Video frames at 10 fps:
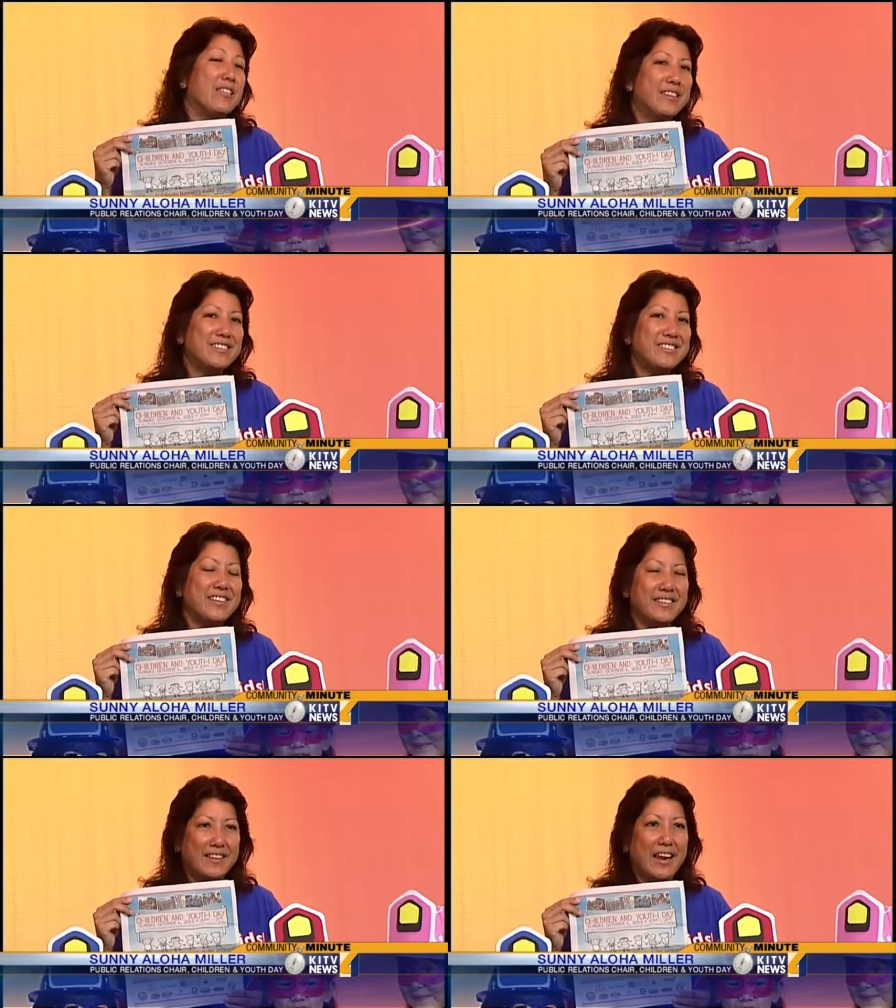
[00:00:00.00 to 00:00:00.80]
This is
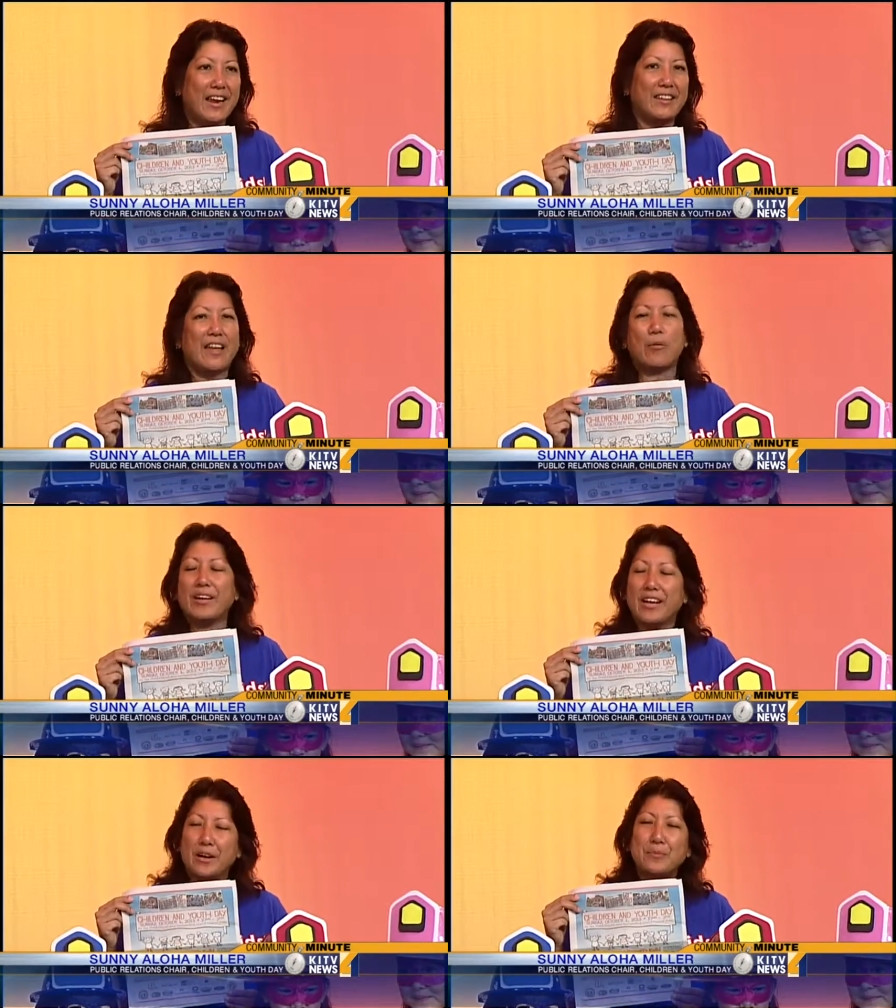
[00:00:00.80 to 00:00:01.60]
a day that
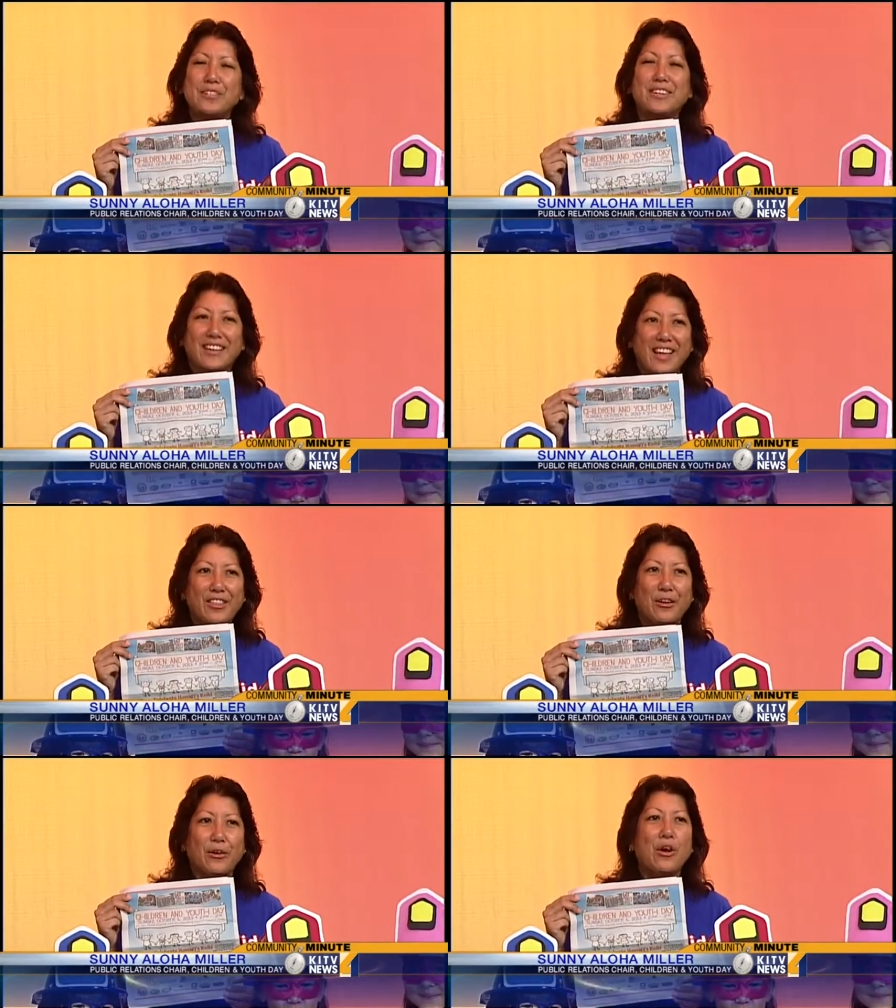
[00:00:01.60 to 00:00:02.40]
we come
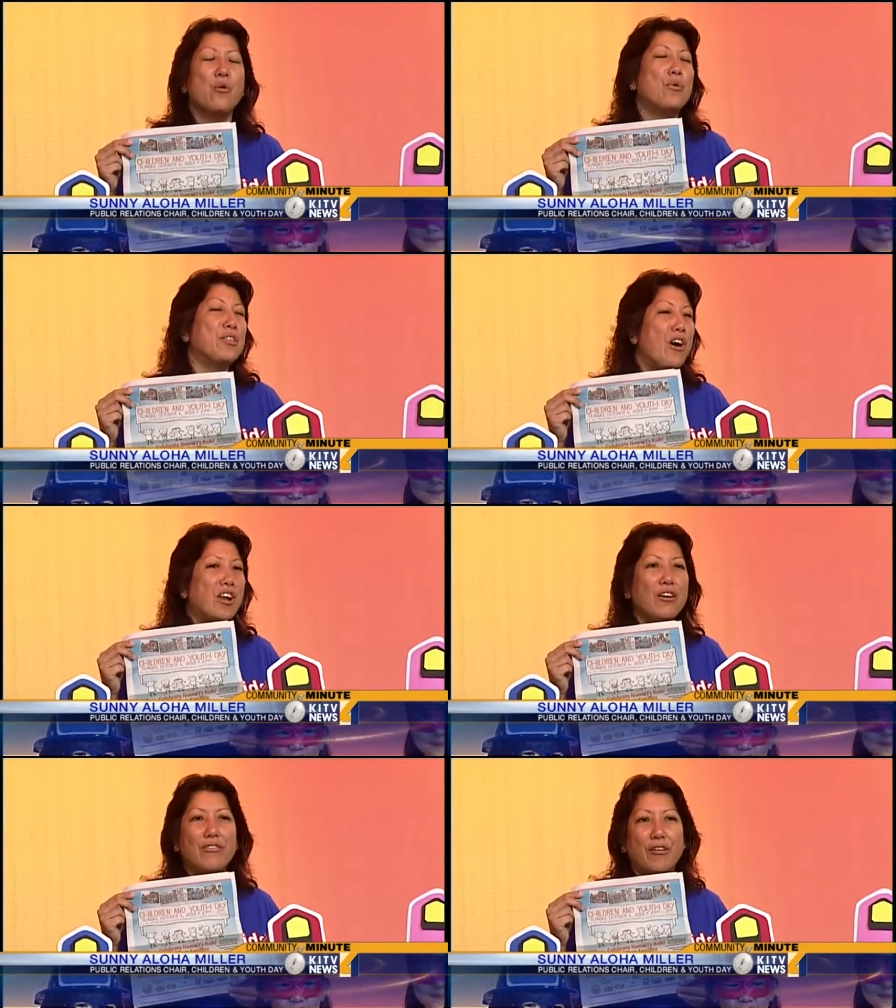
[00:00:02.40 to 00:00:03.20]
together with
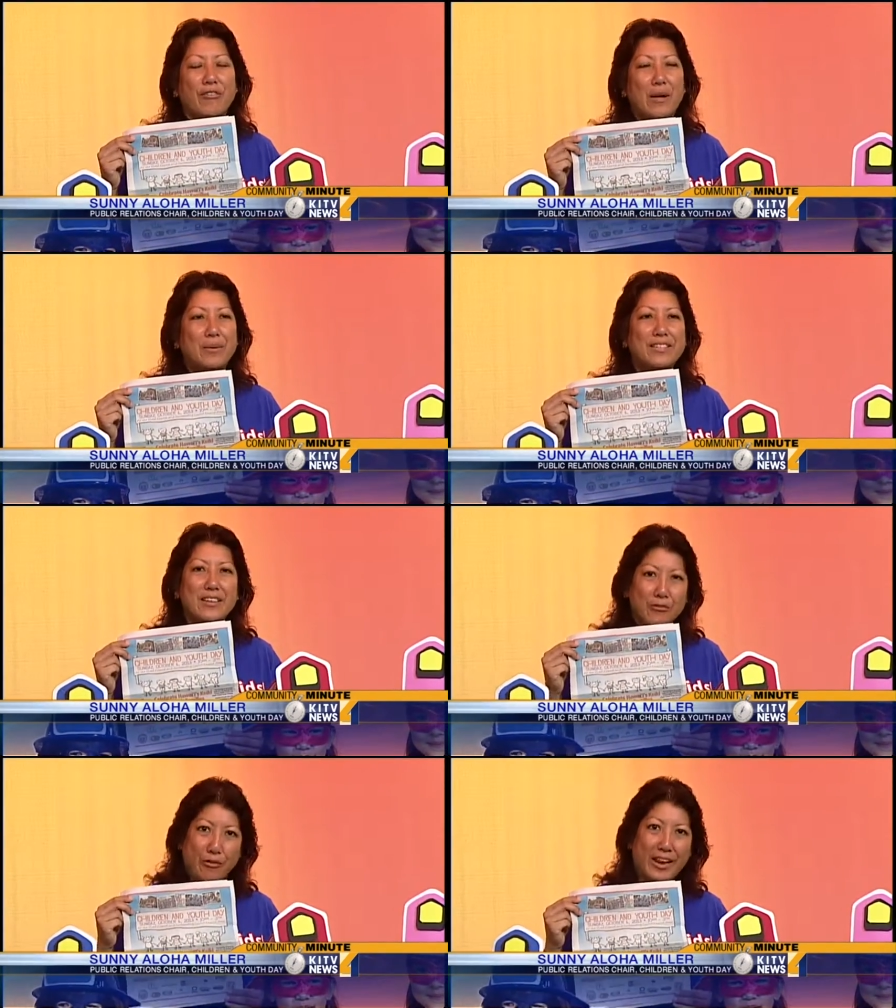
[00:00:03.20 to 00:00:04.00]
all of our families
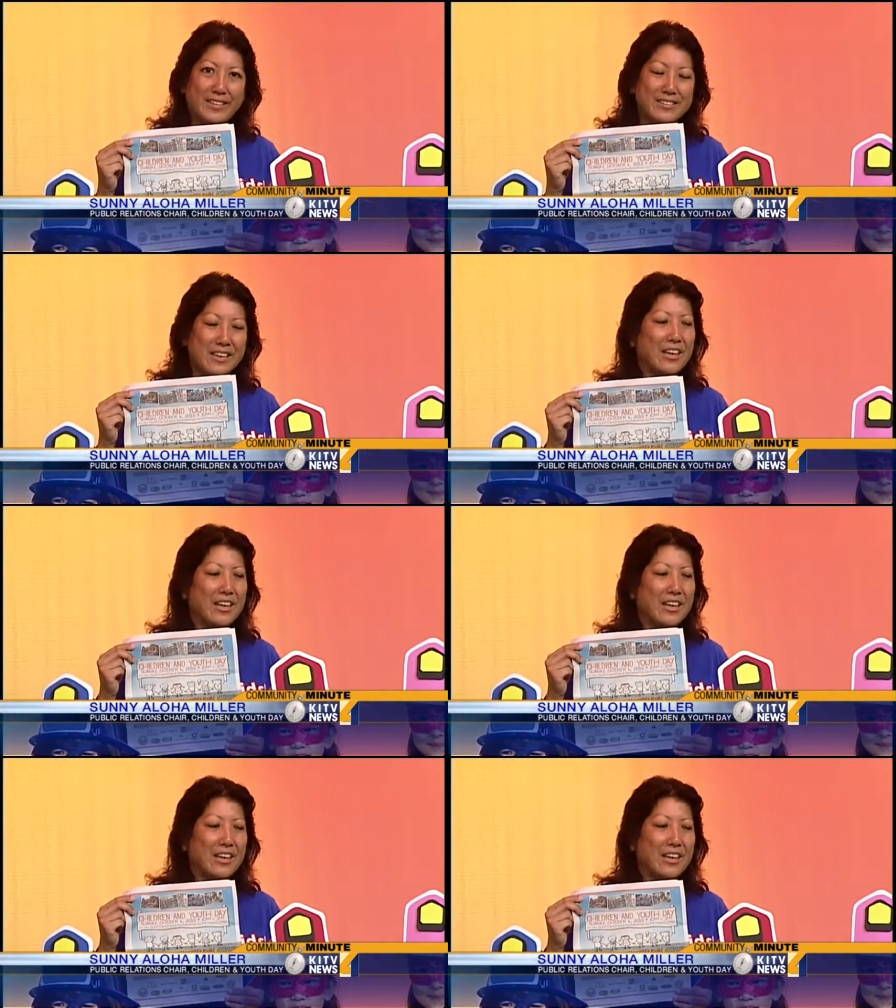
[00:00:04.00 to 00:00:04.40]
and friends